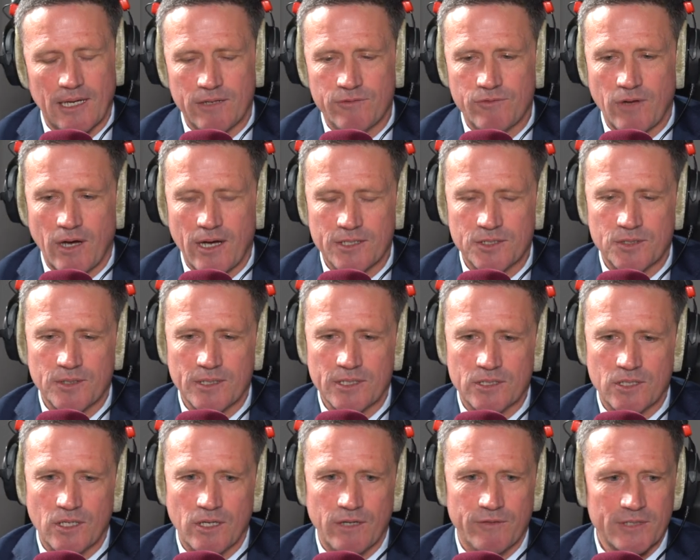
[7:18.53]
advisory
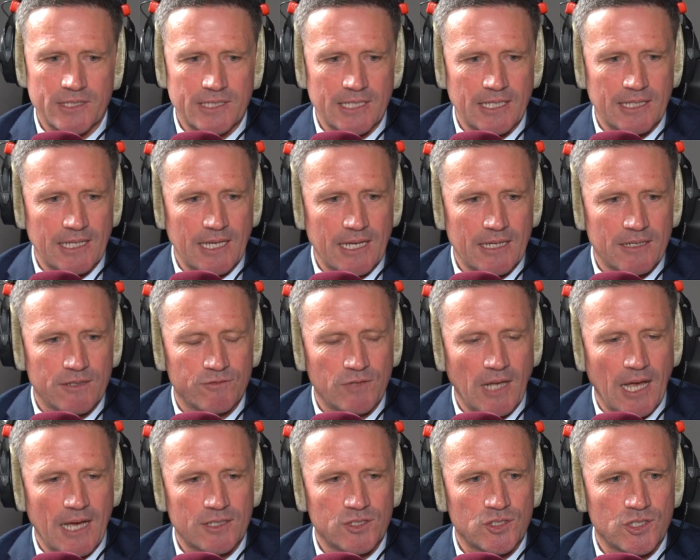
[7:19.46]
service at the end of
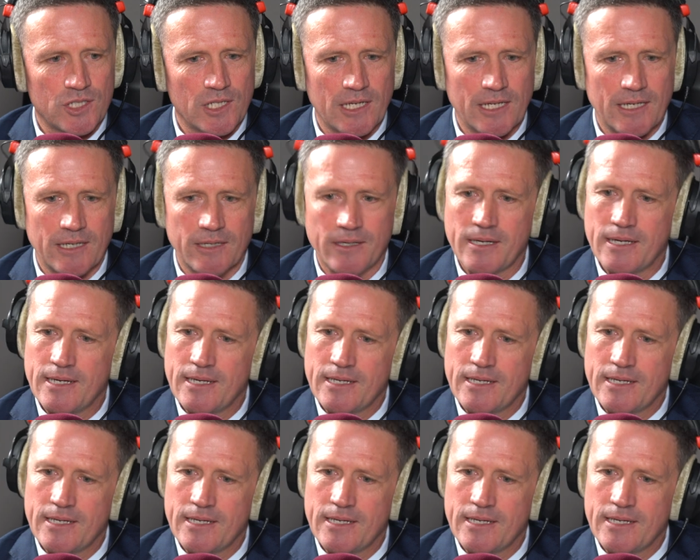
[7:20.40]
last year.